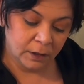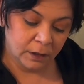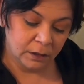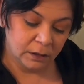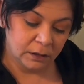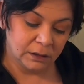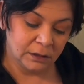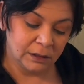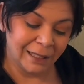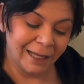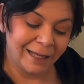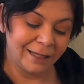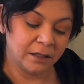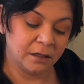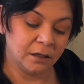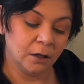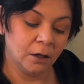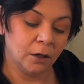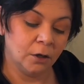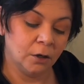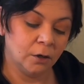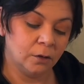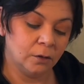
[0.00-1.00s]
Let
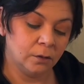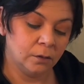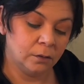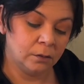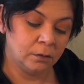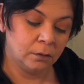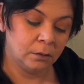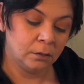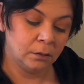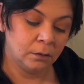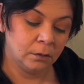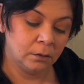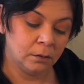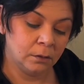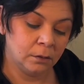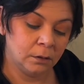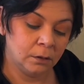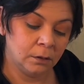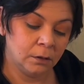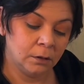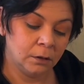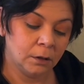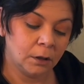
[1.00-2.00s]
go.
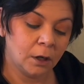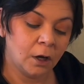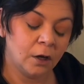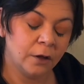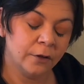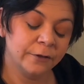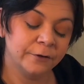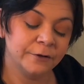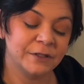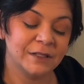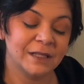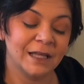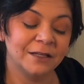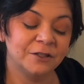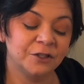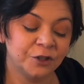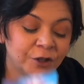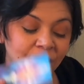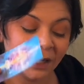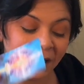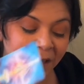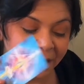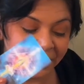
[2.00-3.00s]
Oh, there's that
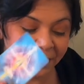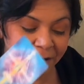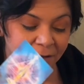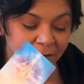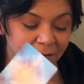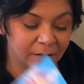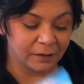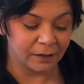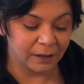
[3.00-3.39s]
triangle